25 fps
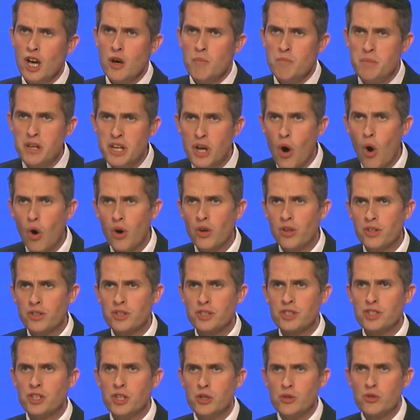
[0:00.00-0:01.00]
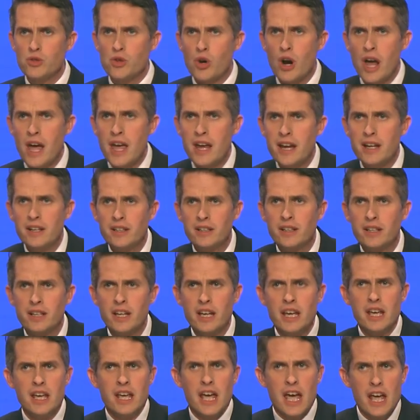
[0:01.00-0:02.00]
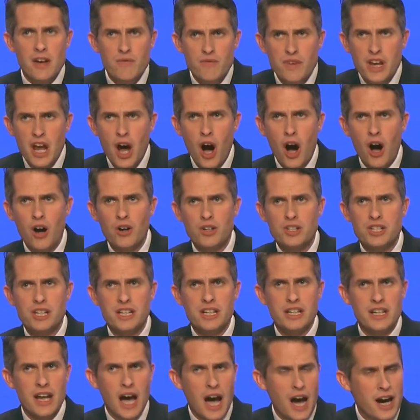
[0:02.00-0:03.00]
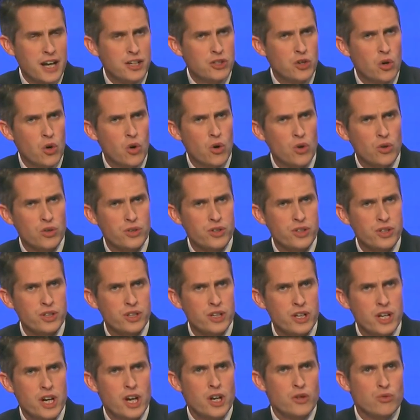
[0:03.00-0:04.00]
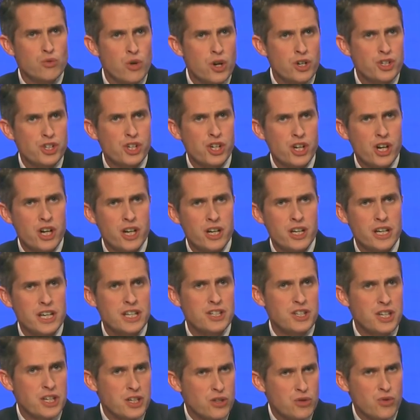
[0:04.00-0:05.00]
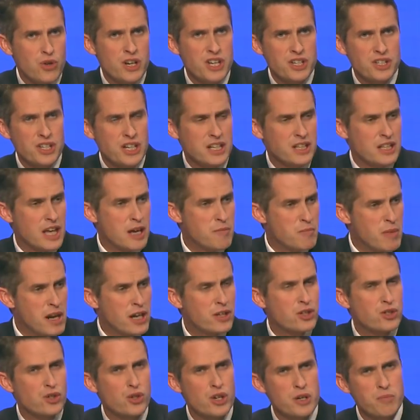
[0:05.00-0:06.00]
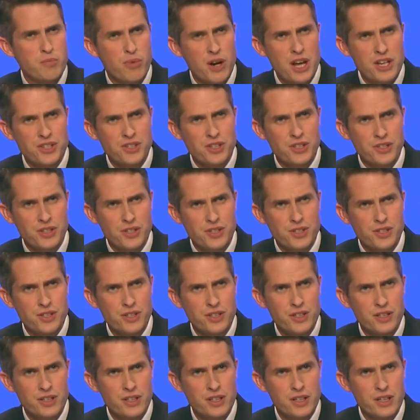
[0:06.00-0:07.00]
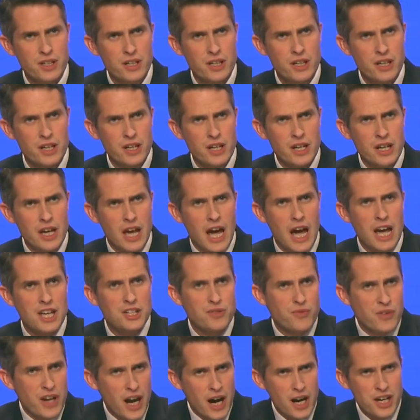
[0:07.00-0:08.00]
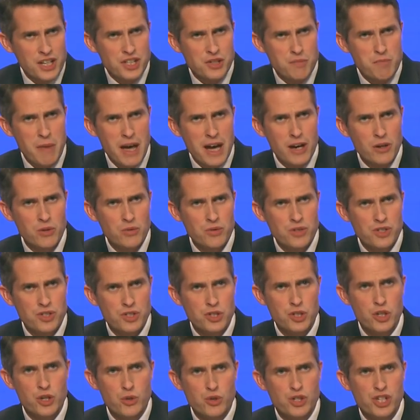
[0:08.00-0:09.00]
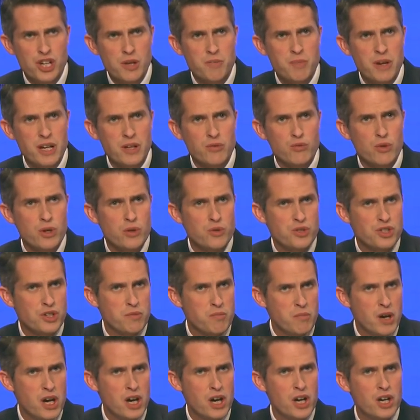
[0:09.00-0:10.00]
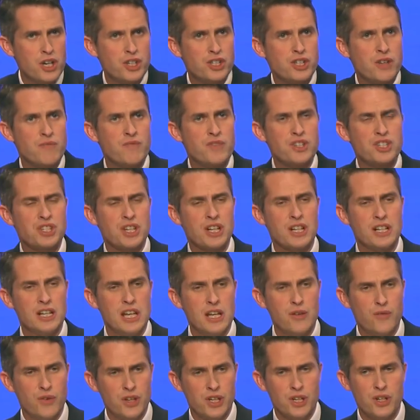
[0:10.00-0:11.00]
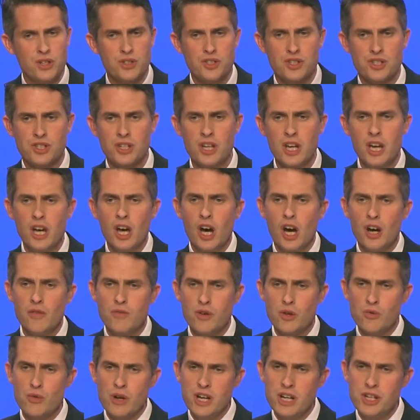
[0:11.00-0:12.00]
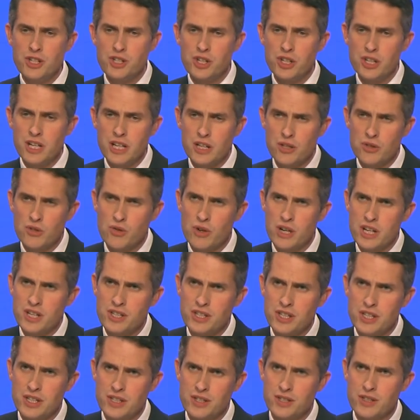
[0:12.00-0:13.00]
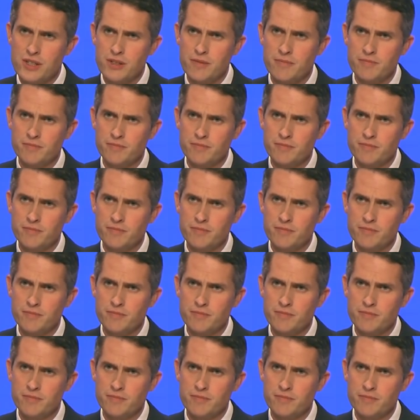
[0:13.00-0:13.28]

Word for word: Beyond Ukraine, in the Arctic and high north, Russia is increasing their military presence. As the ice melts, new shipping routes emerge, and the significance of a region increases.